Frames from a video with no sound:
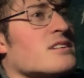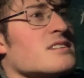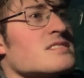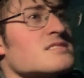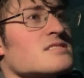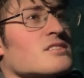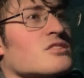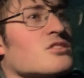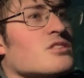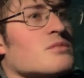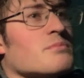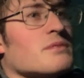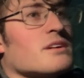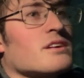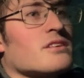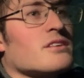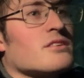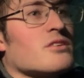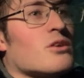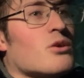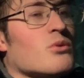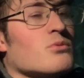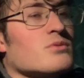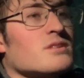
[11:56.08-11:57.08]
is they're going to be
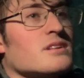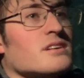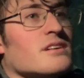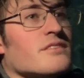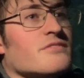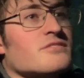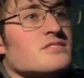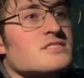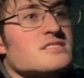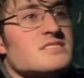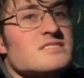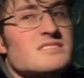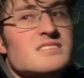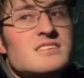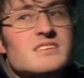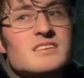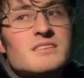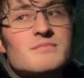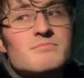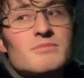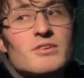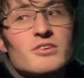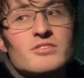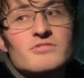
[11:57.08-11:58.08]
old enough to
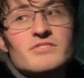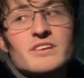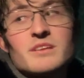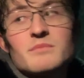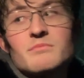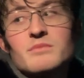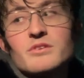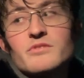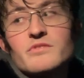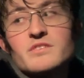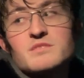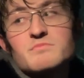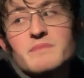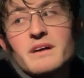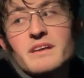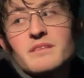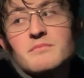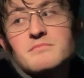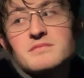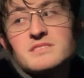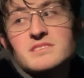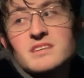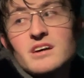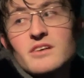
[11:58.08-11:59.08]
see R-rated movies by
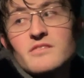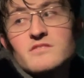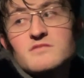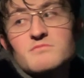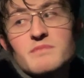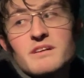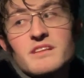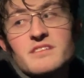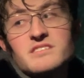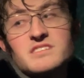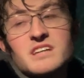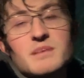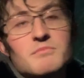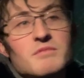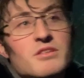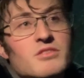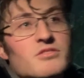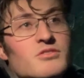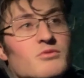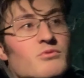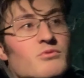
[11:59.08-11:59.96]
themselves by the time the third